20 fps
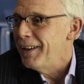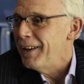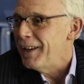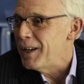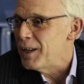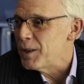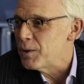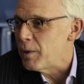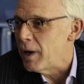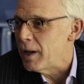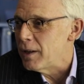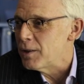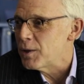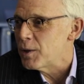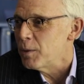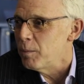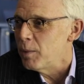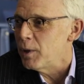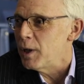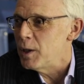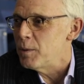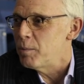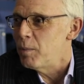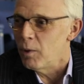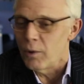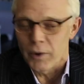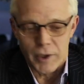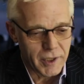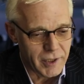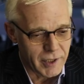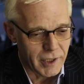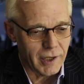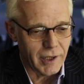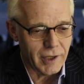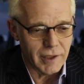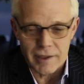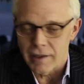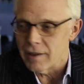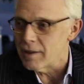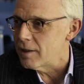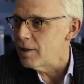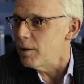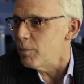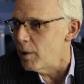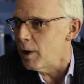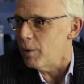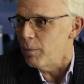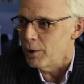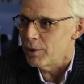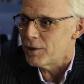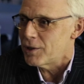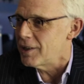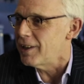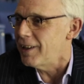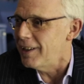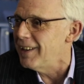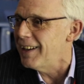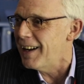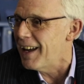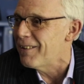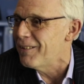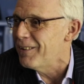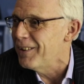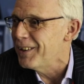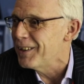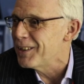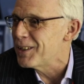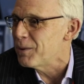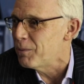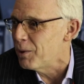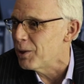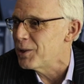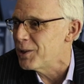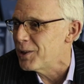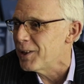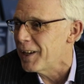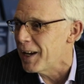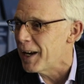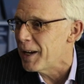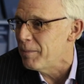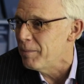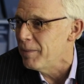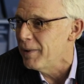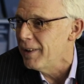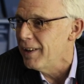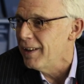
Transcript: is when somebody's bought a ticket to sit where we're sitting now to watch the game.